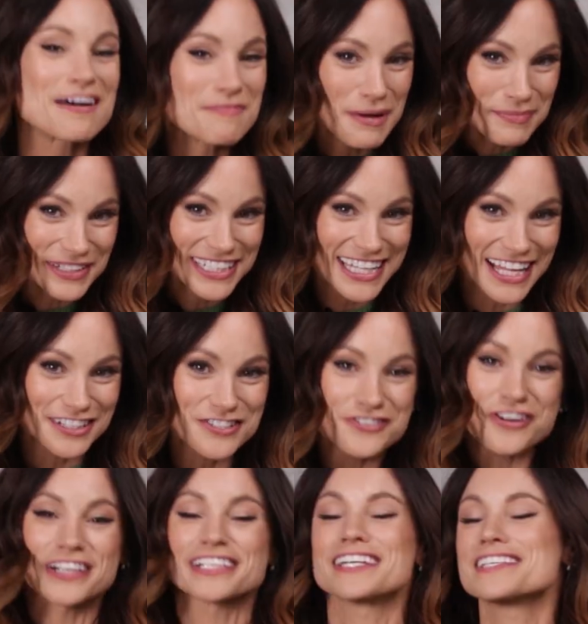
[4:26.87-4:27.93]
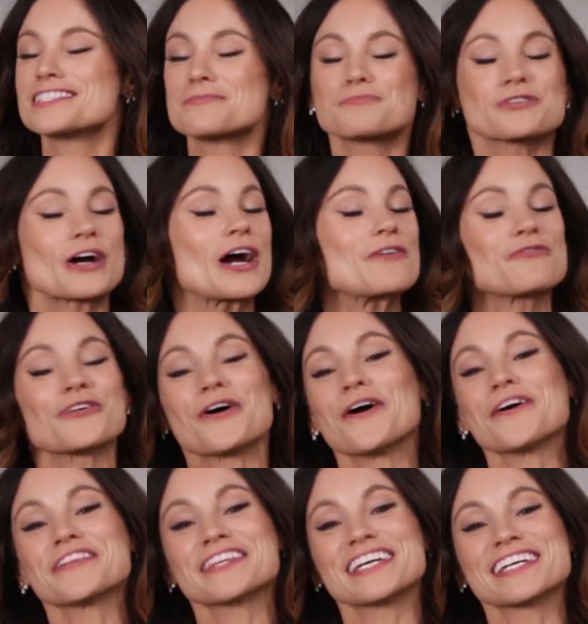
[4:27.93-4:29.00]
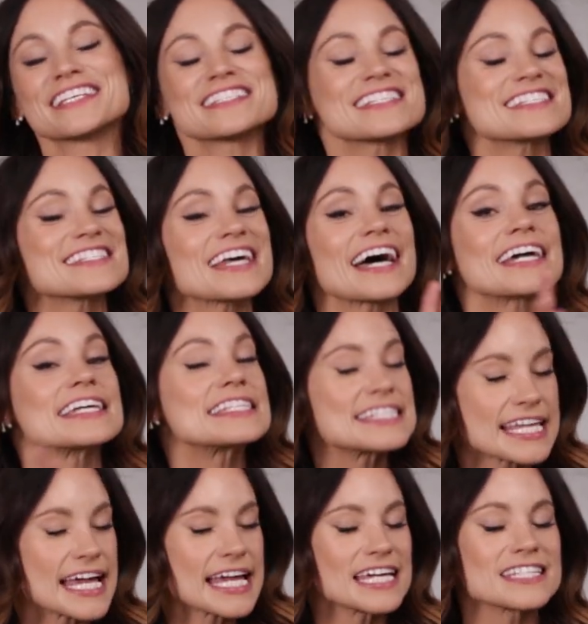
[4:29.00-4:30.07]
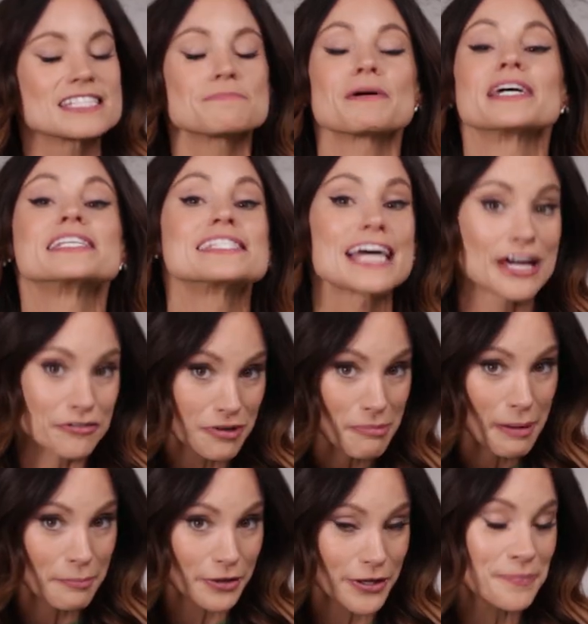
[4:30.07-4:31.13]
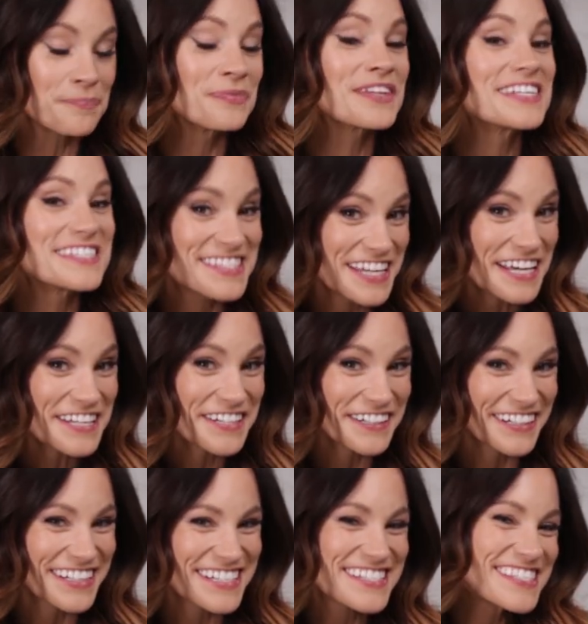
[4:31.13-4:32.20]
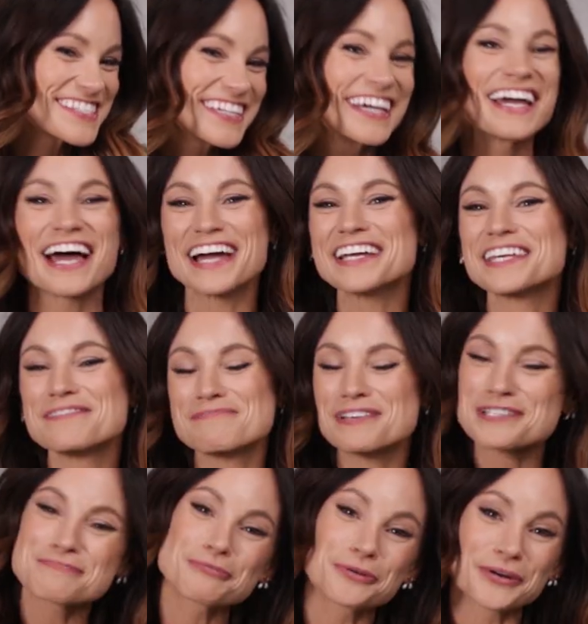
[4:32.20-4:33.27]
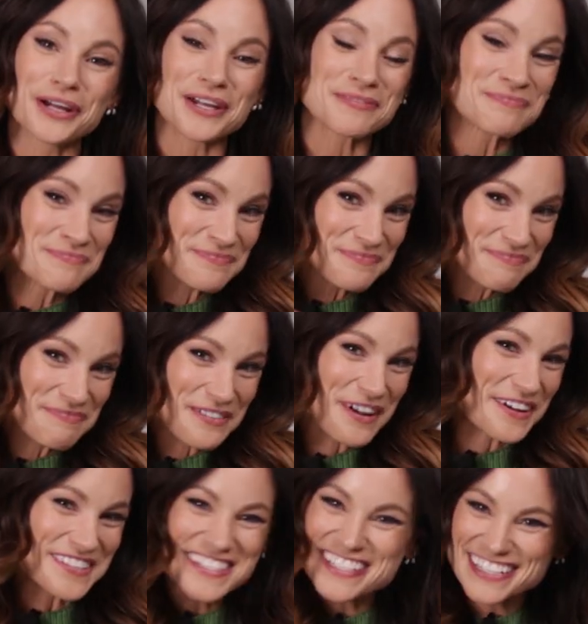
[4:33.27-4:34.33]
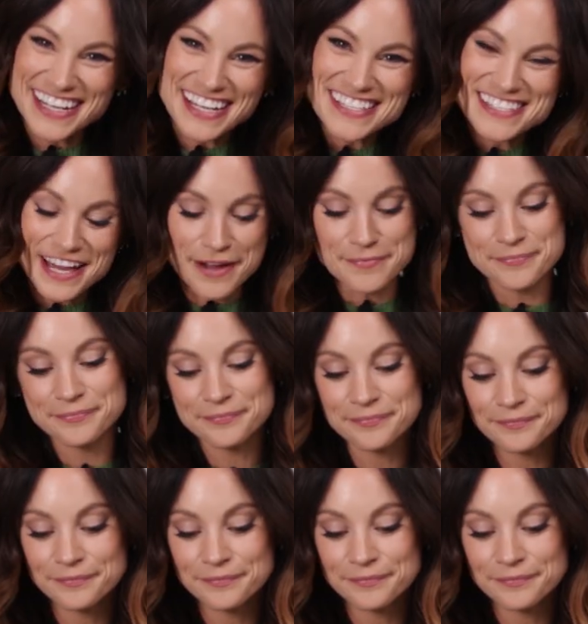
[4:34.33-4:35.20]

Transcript: I'm Emily Calandrelli. Subscribe for all things science and space. And remember, stay curious and keep exploring. I'll see you next time.